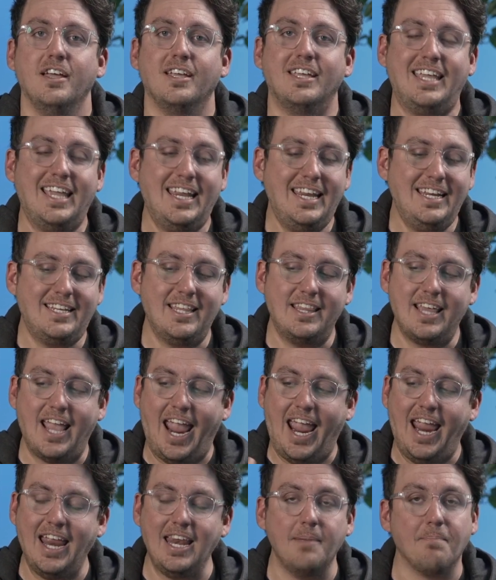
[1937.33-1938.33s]
getting to the
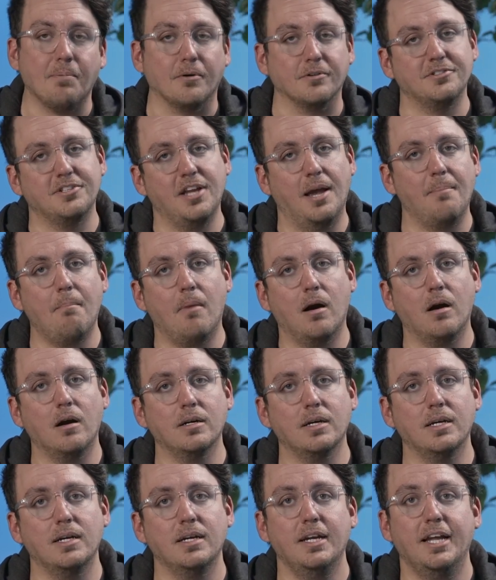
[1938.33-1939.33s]
80%
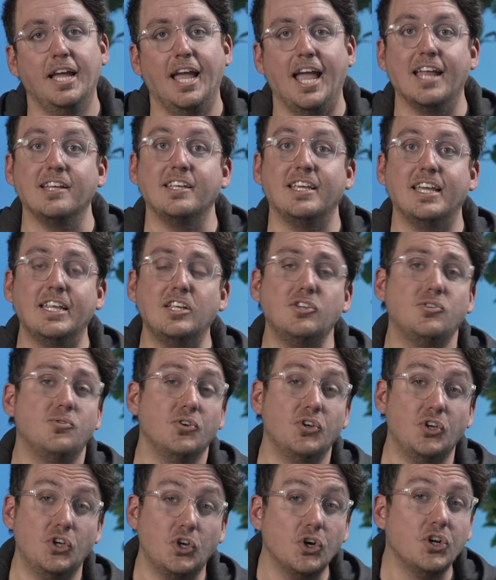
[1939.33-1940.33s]
mark and getting to
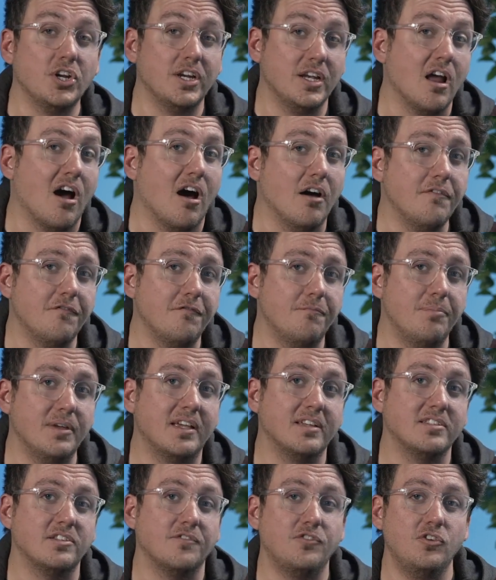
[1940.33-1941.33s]
good enough,
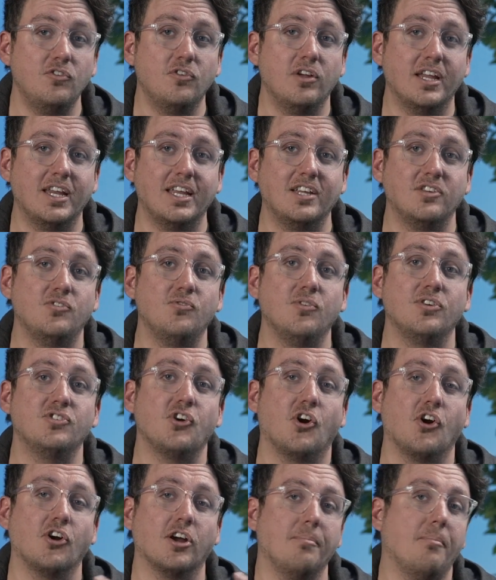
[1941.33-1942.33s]
because if you're getting to a
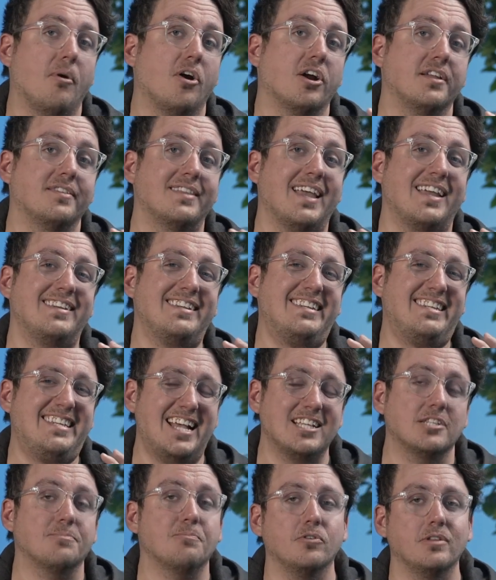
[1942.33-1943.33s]
target market that
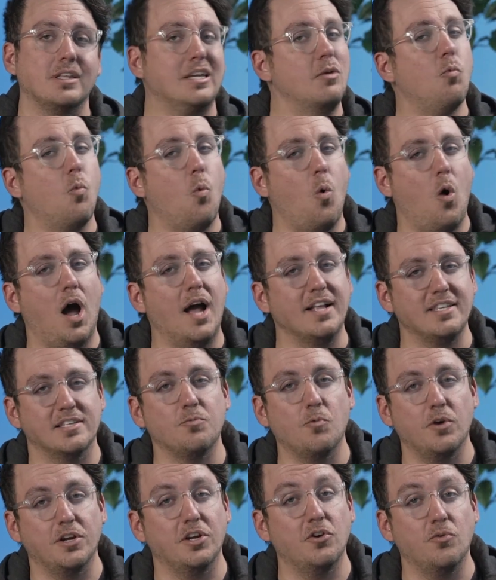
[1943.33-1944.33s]
desperately
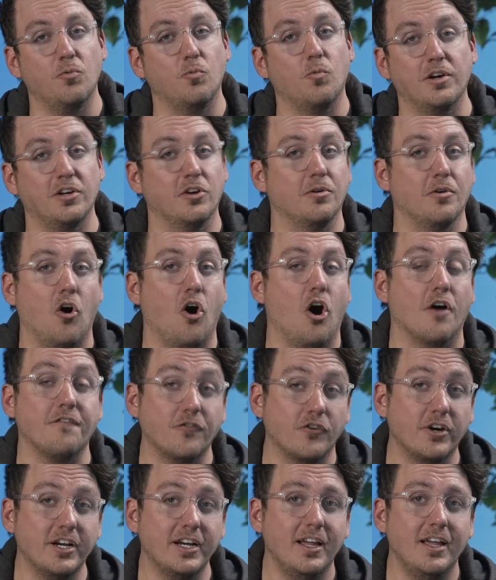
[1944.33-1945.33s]
wants what you're
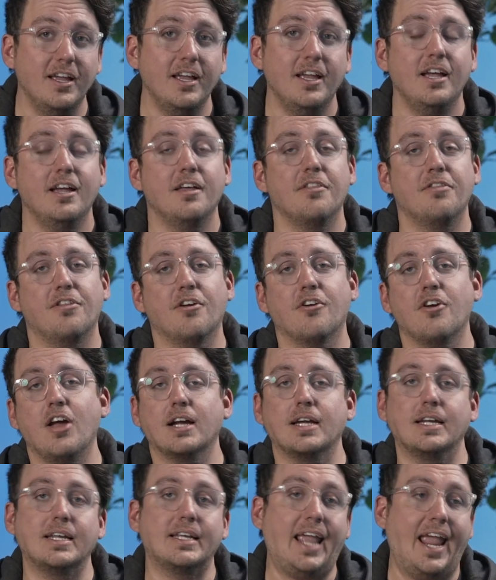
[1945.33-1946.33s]
offering, they're
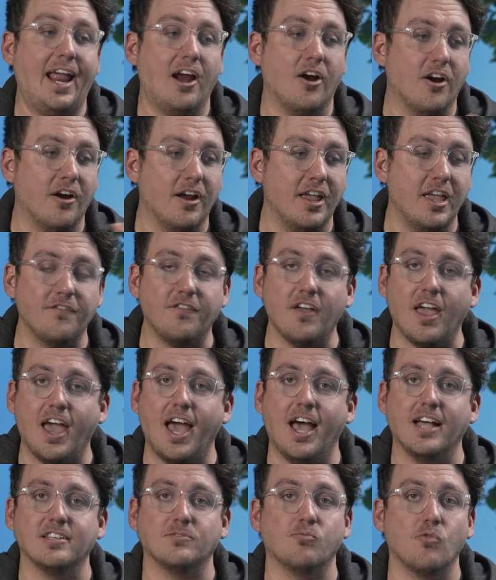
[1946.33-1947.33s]
not going to care if it
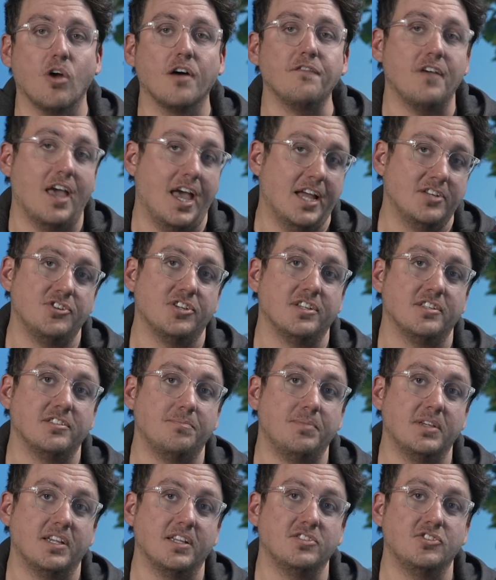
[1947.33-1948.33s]
has rough edges
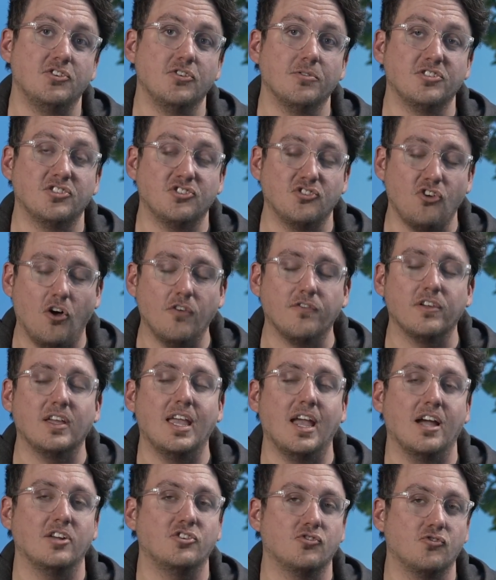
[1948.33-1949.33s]
because you're
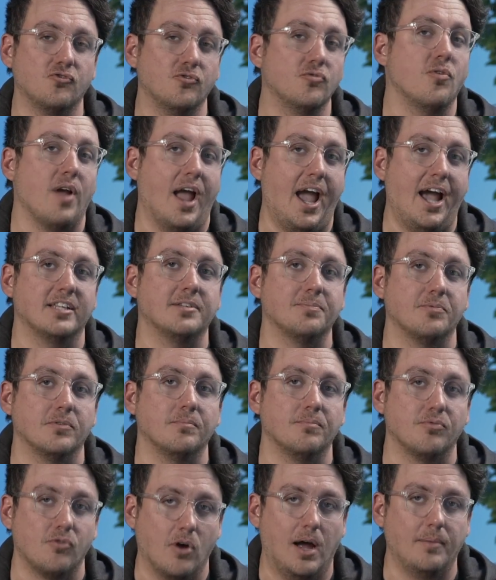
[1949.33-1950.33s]
solving a true
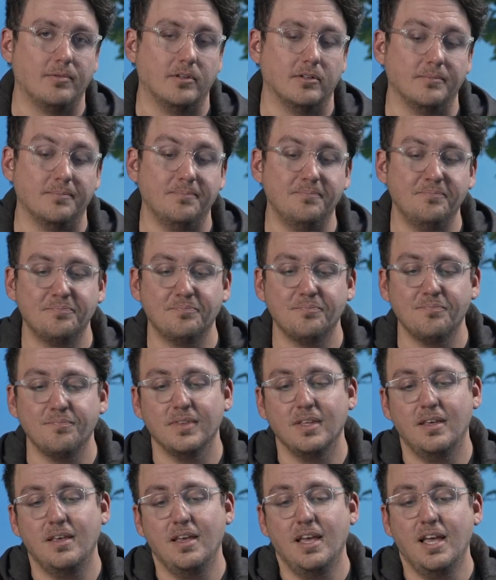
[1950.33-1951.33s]
aspirin problem.
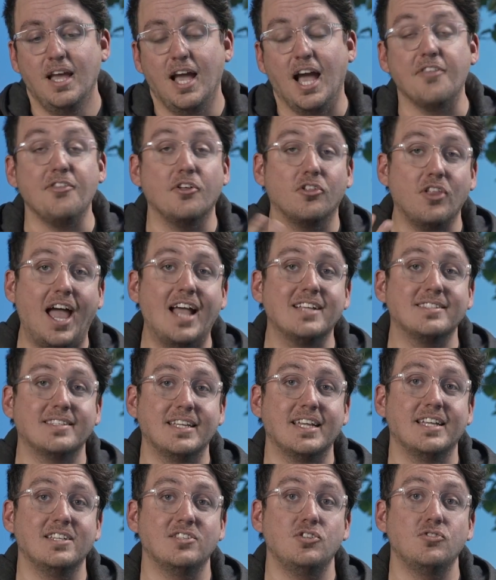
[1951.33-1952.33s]
And the last
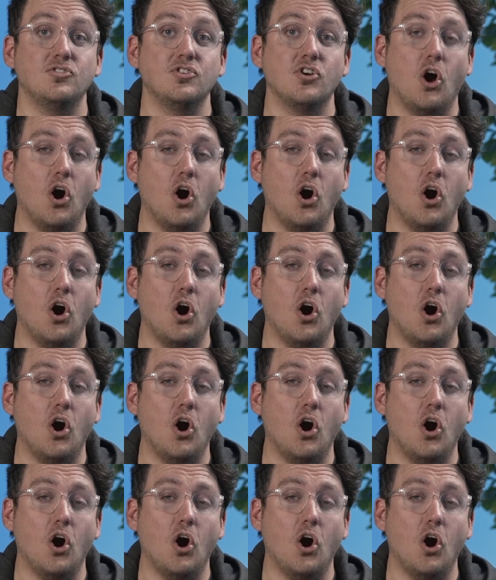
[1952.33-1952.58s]
thing is you should